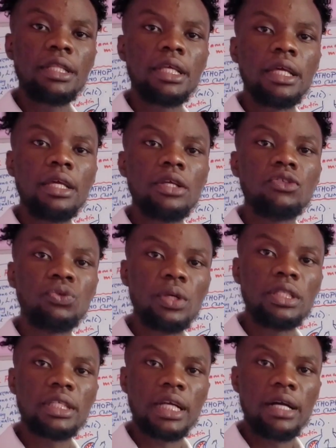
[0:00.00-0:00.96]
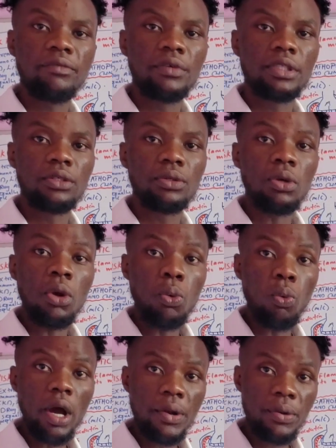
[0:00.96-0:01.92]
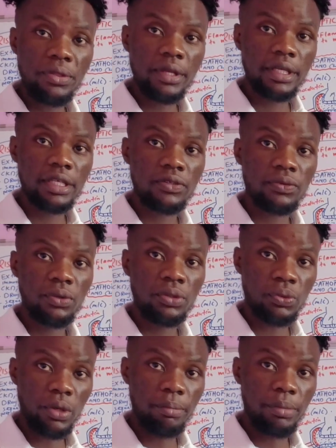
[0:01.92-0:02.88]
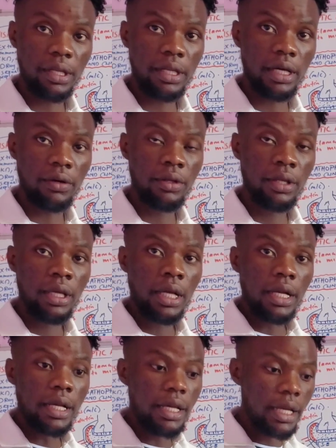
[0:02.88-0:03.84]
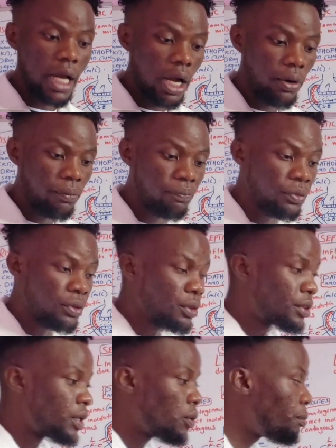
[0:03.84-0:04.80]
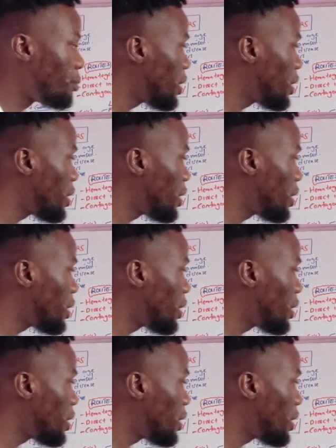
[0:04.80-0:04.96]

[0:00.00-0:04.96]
in the joint cavity. What do you think is going to happen now? Now, there will